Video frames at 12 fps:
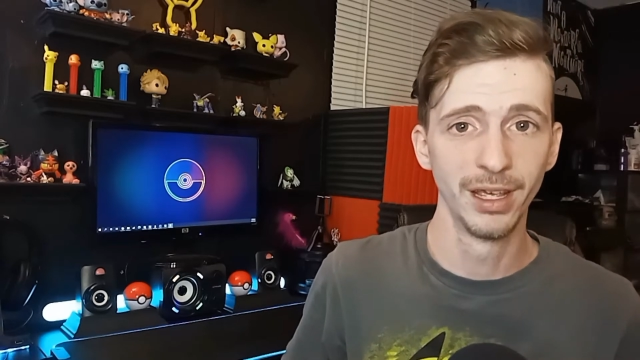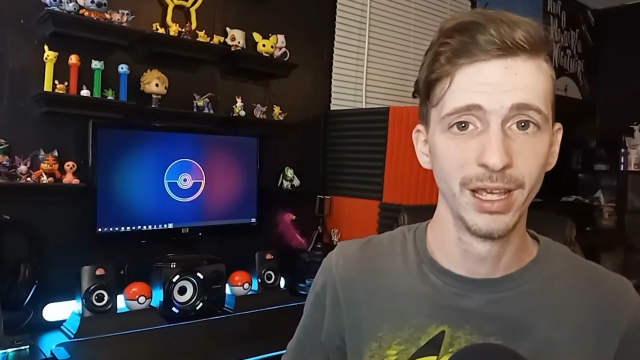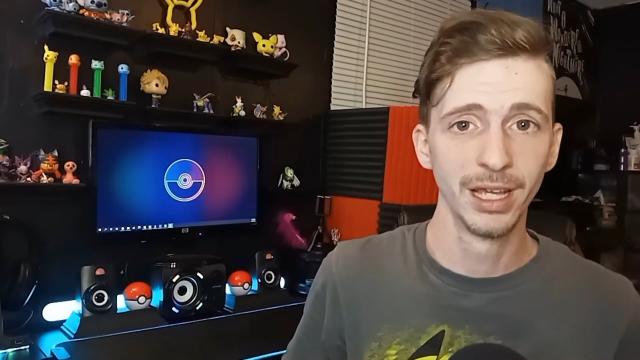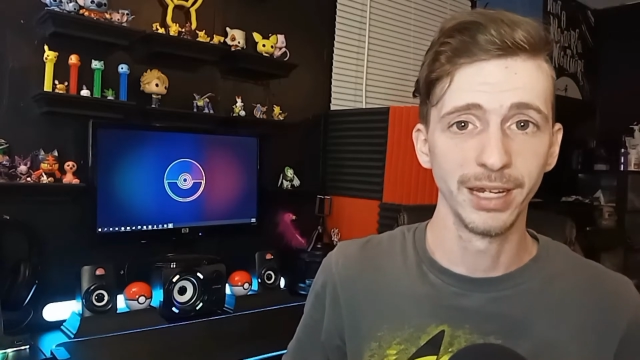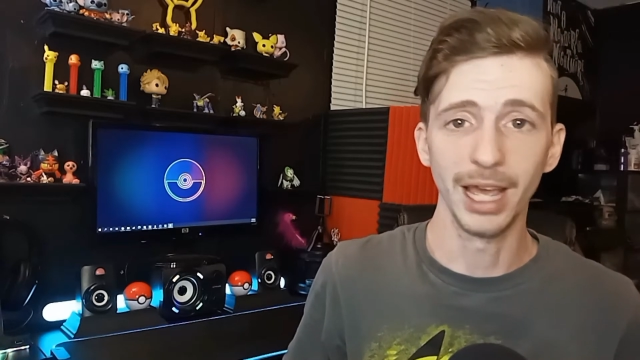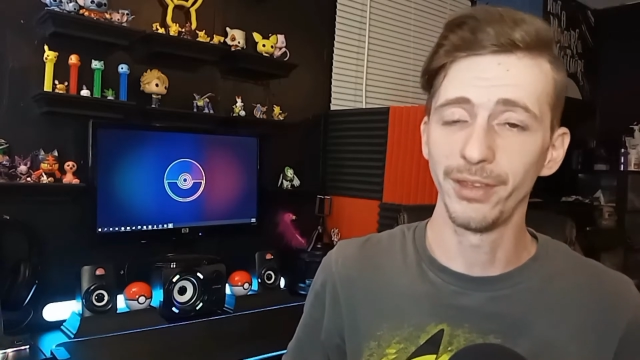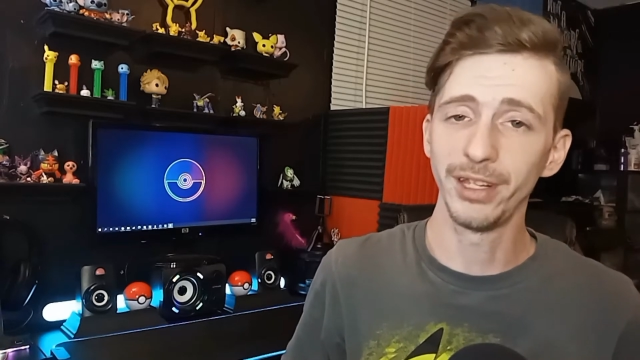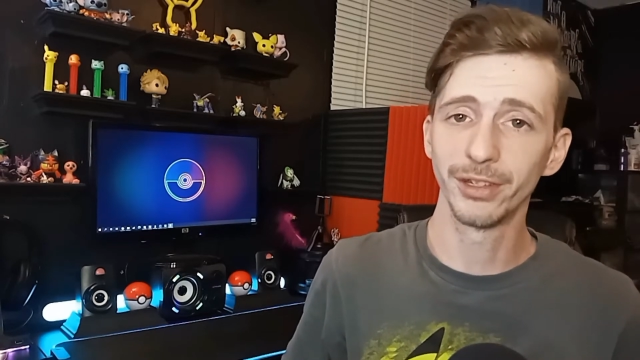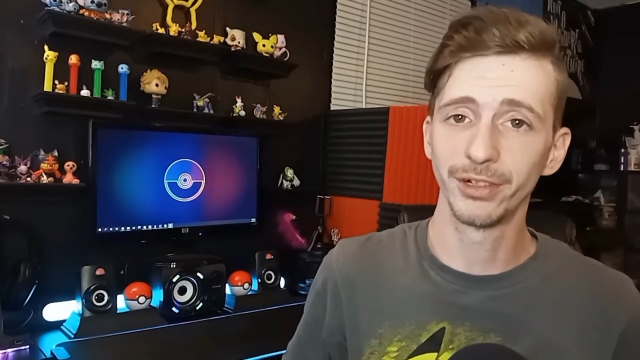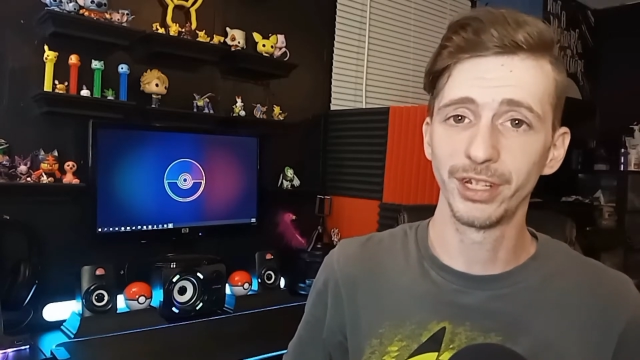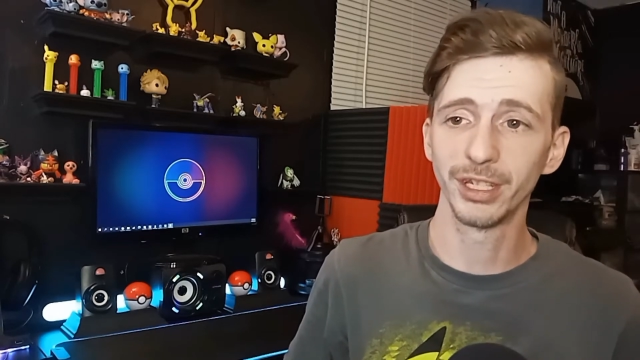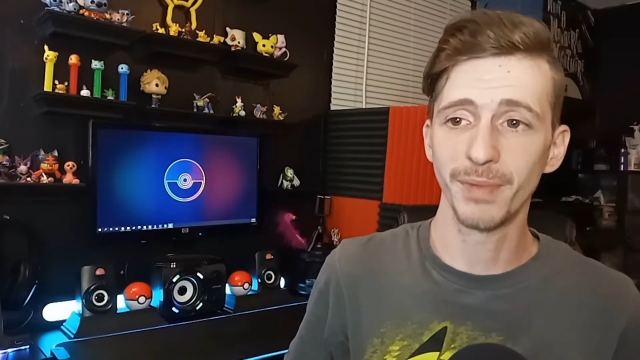Now these are
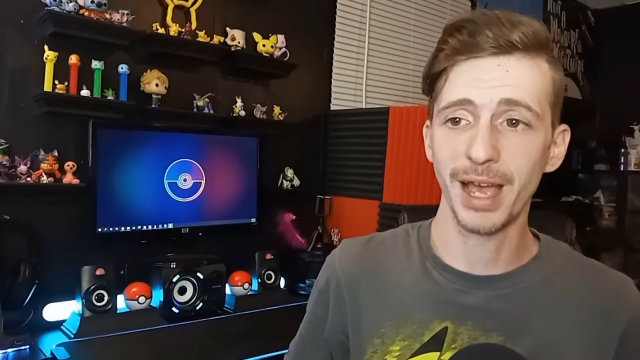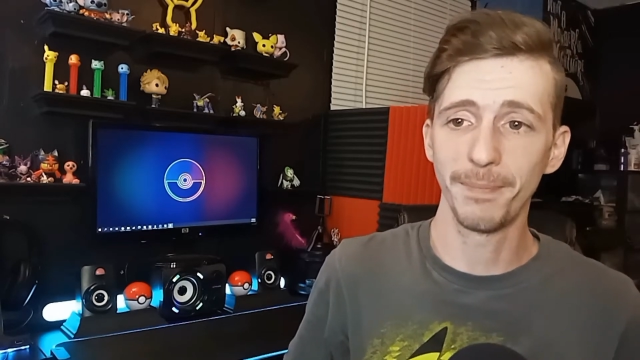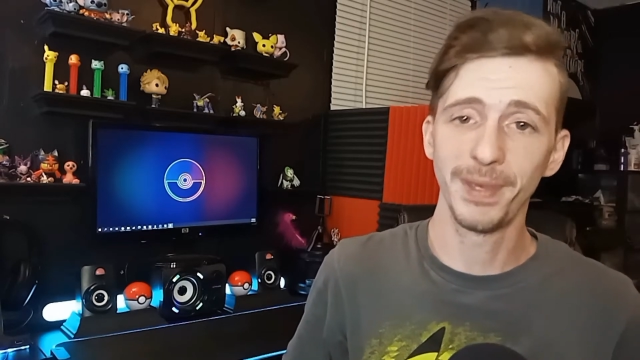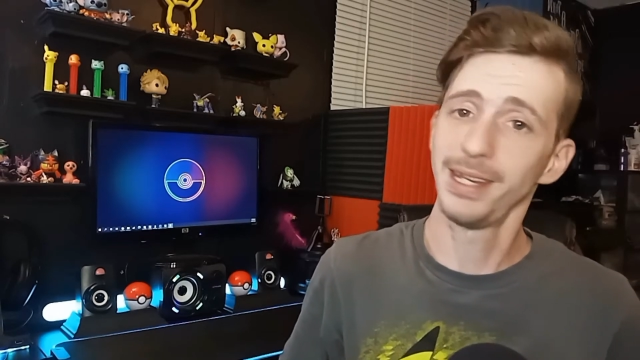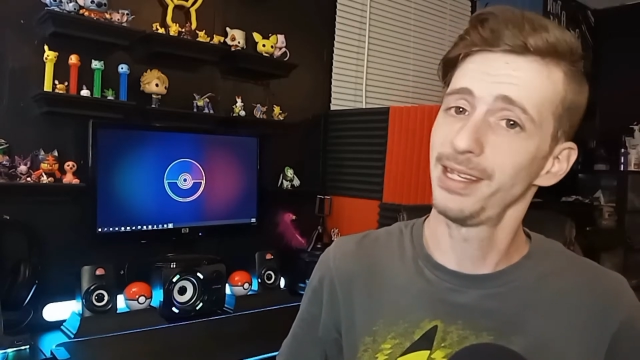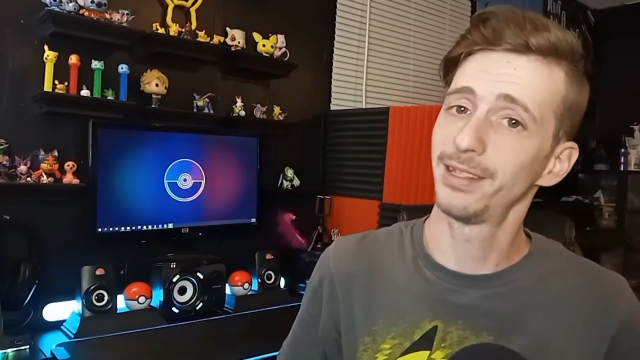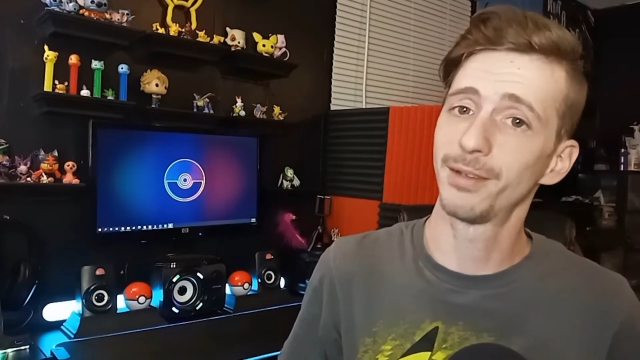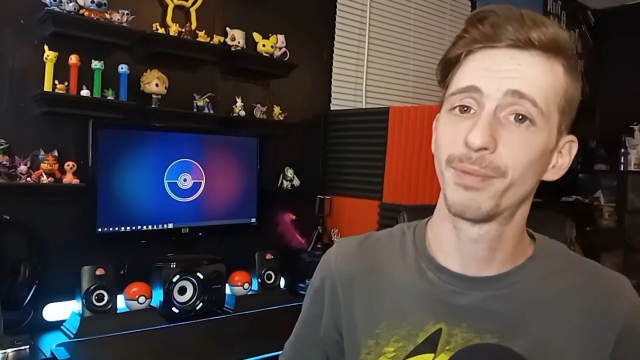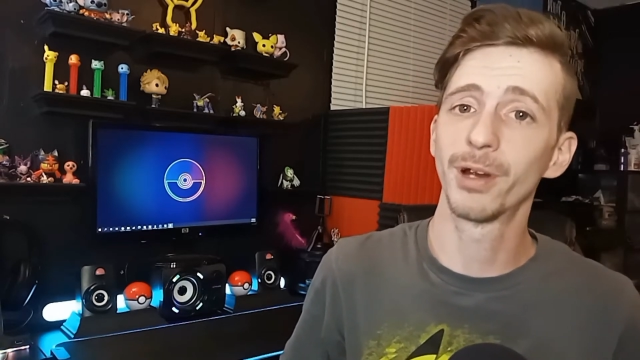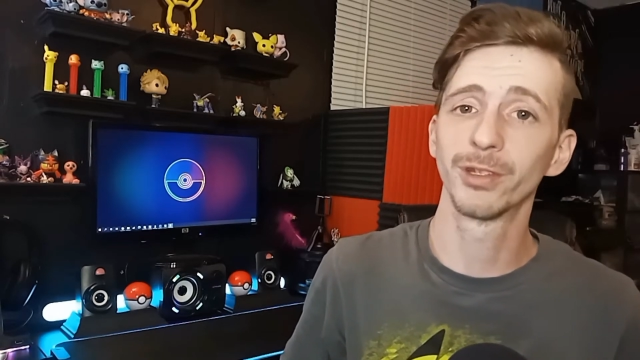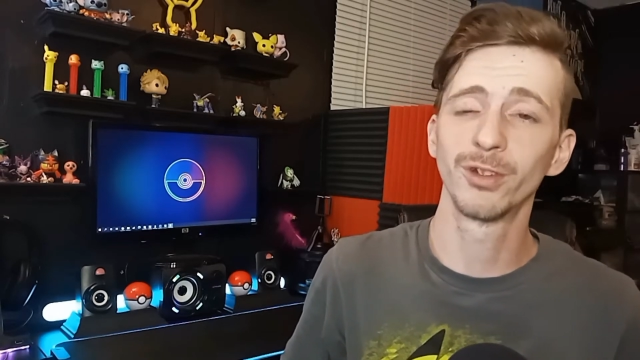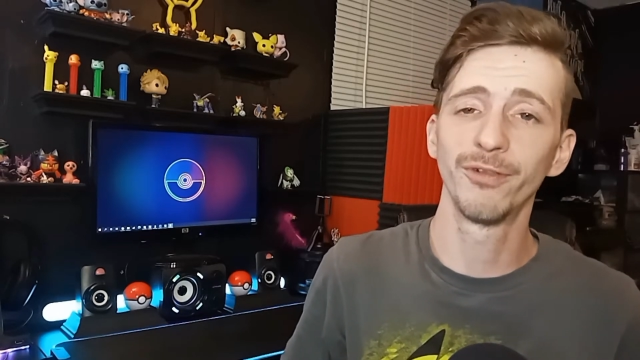just my opinions and
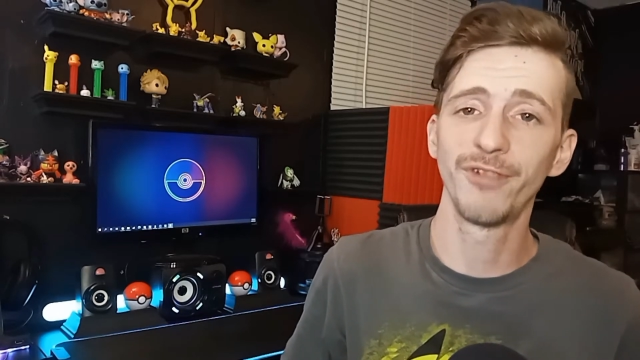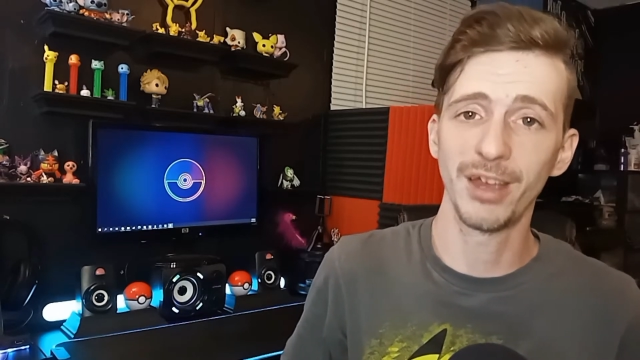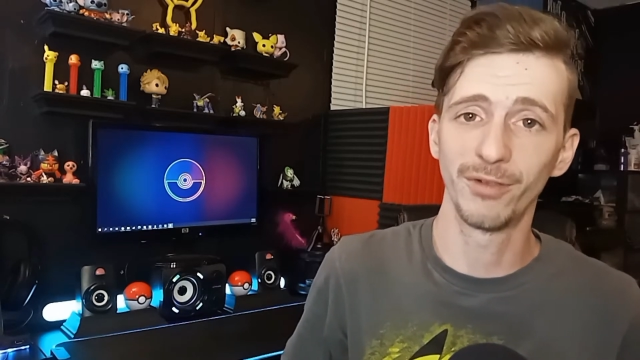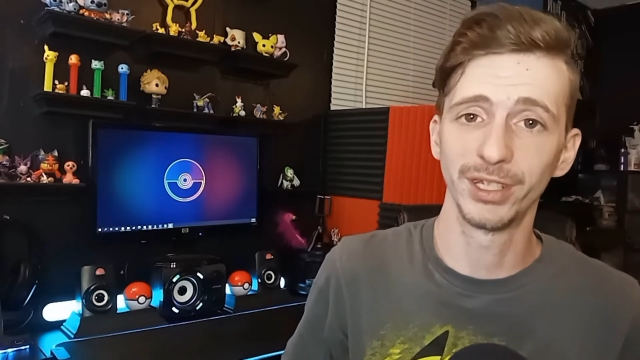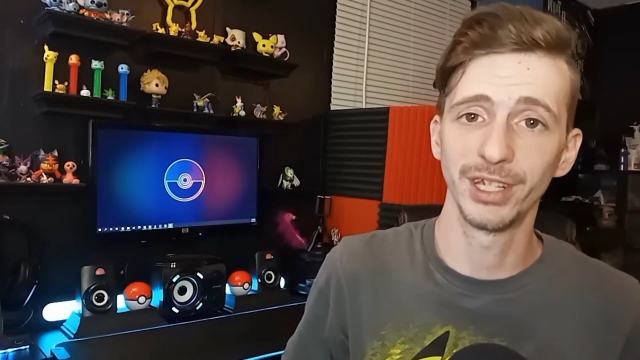personal favorites